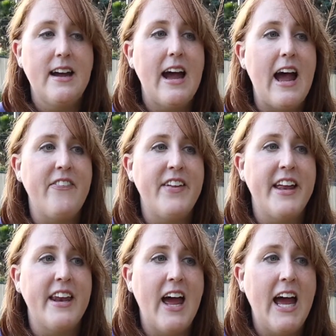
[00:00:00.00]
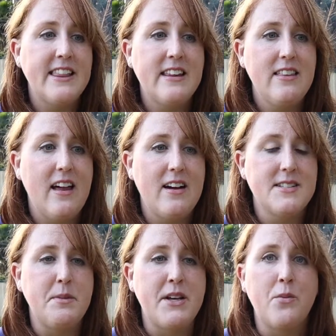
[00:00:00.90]
And then at the
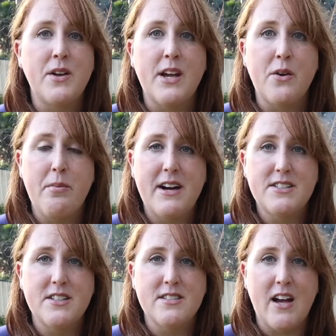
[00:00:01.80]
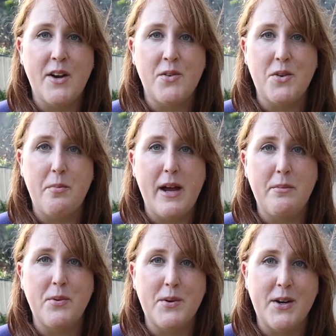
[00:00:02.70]
last minute, when they were about to sign all the
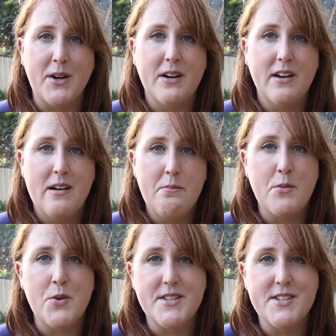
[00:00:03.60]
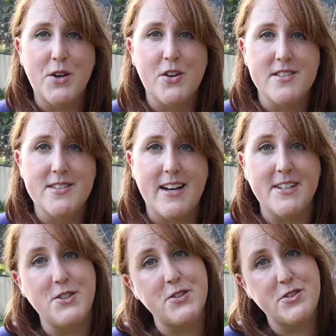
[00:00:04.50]
paperwork, Maurizio
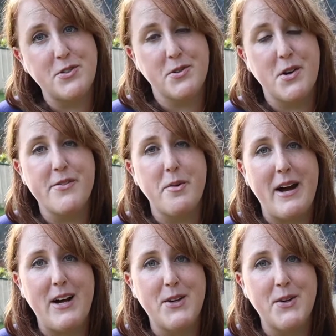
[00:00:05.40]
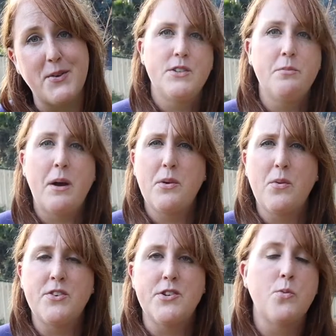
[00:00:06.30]
decided to screw over Paolo. You might be
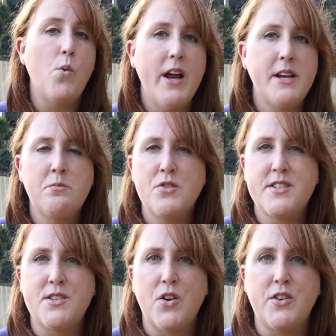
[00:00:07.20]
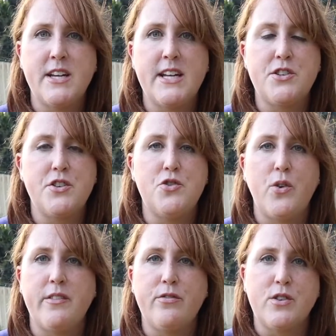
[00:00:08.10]
wondering, why did Maurizio need to
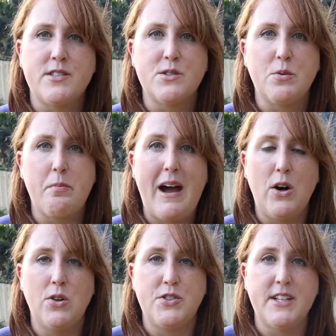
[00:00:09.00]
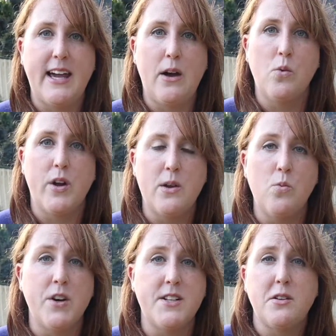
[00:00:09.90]
join forces with Paolo to get what he
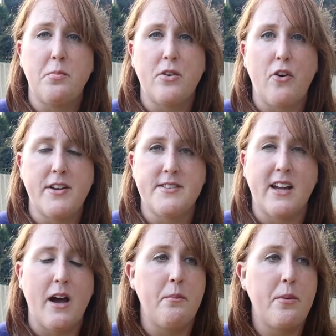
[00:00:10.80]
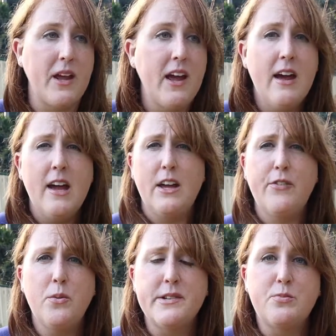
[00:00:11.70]
wanted to progress the company if
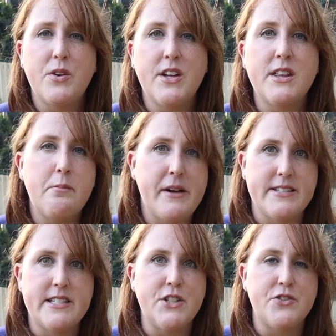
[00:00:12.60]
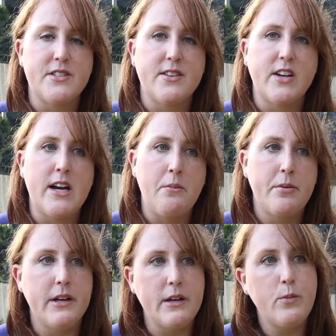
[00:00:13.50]
it was within the best interests of the
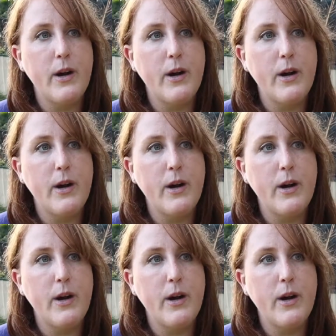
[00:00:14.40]
company?